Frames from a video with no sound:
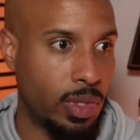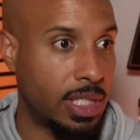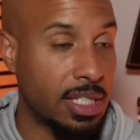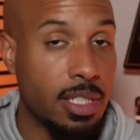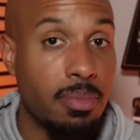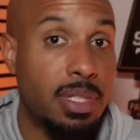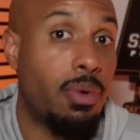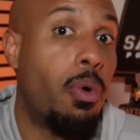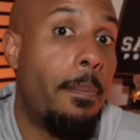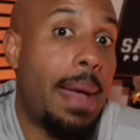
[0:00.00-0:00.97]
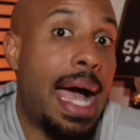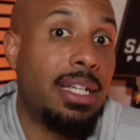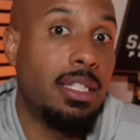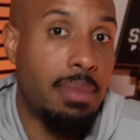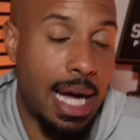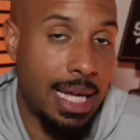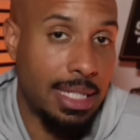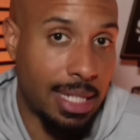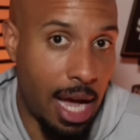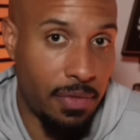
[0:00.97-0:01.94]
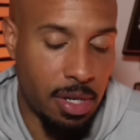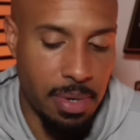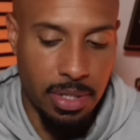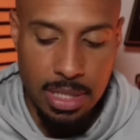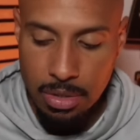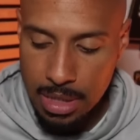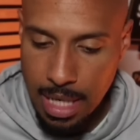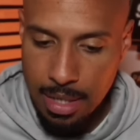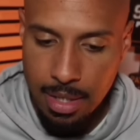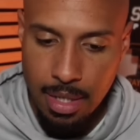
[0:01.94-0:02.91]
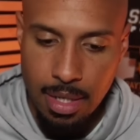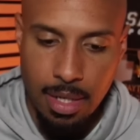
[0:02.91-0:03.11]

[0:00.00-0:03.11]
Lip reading: systems that will maximize an Alvin Kamara skill set,